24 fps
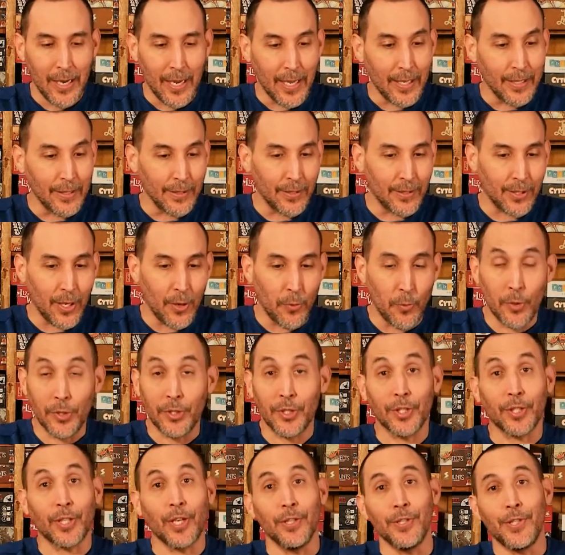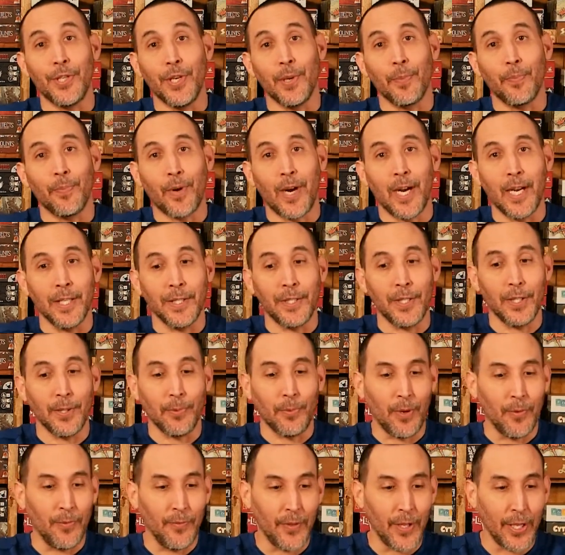And so we're just going to jump right into the
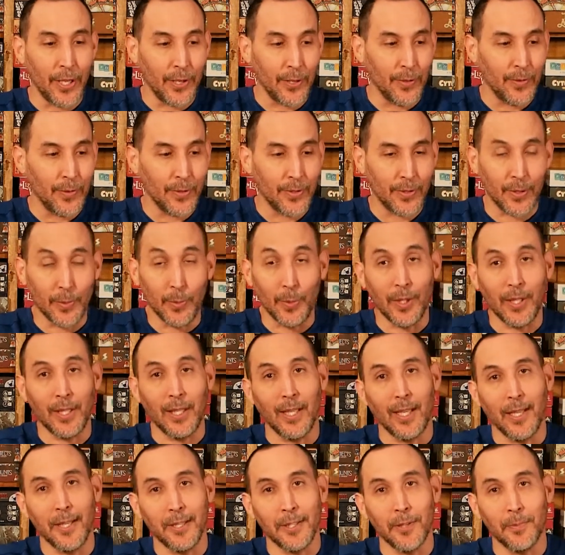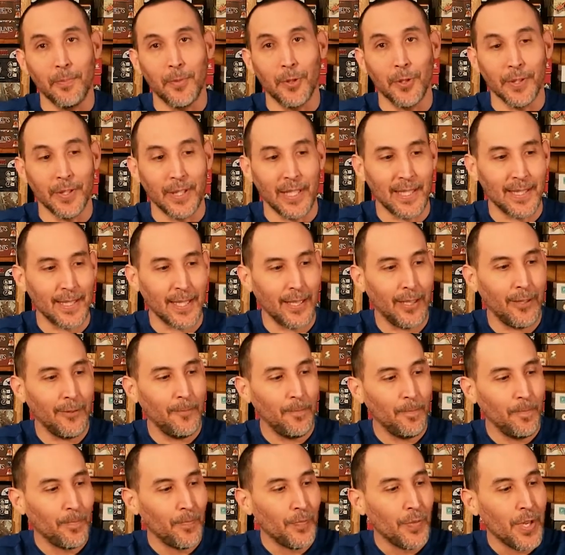review so we can get into more detail.